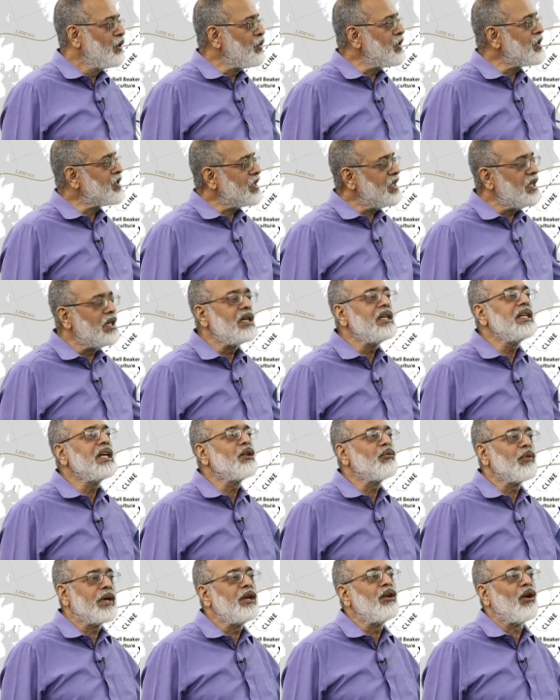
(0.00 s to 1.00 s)
which
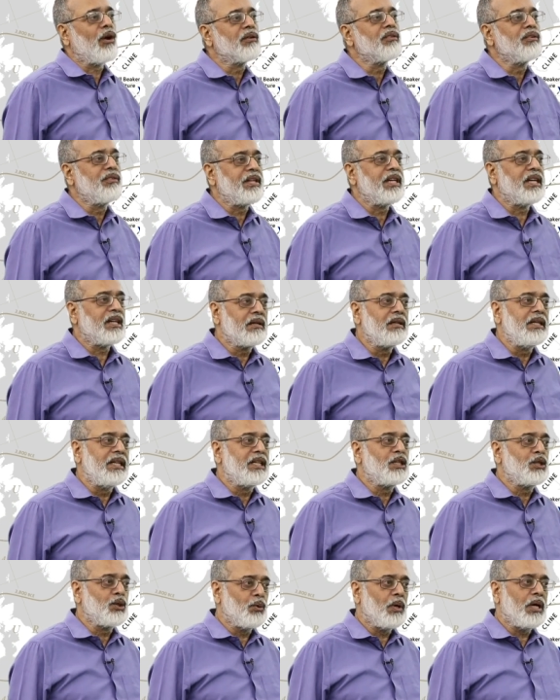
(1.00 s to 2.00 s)
earlier were not clear,
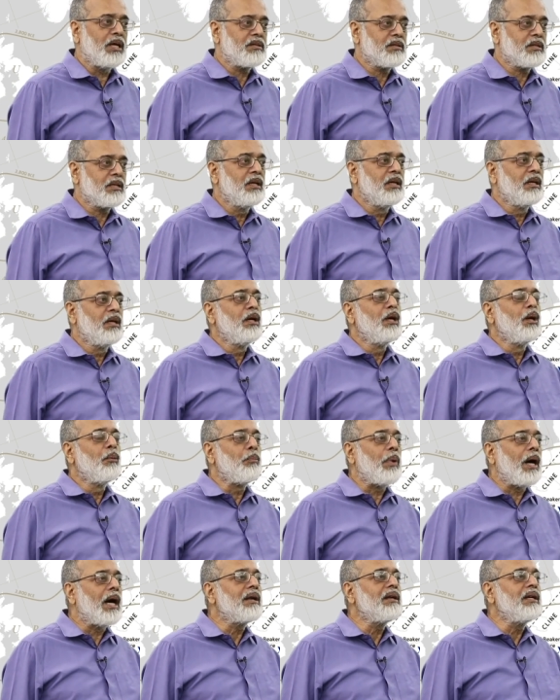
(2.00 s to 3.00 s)
clear to us
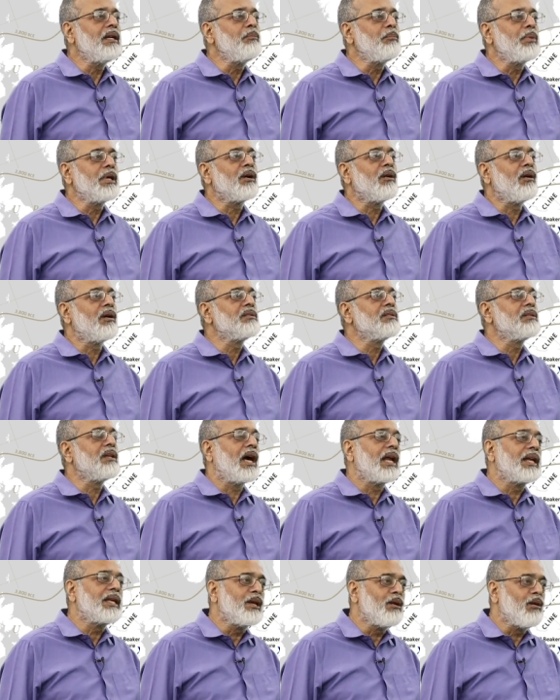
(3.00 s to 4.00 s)
partly because
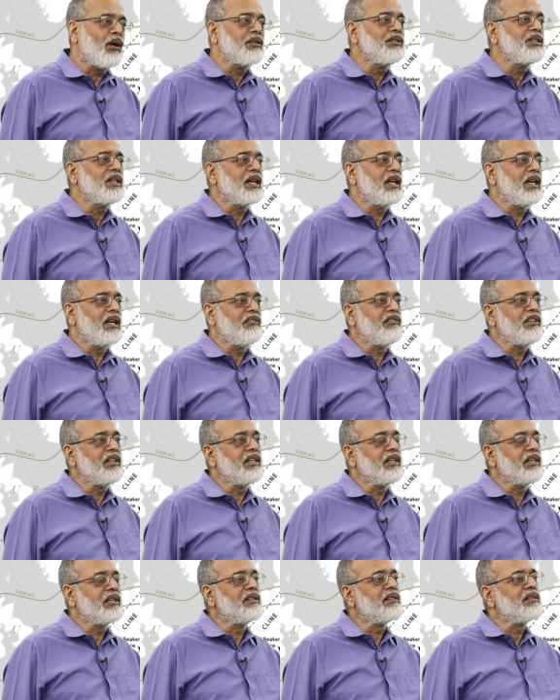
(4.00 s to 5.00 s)
the archaeological
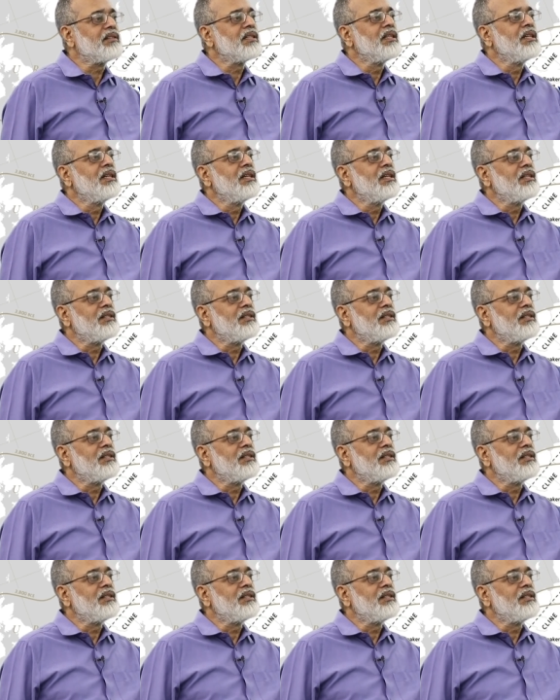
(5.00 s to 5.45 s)
evidence,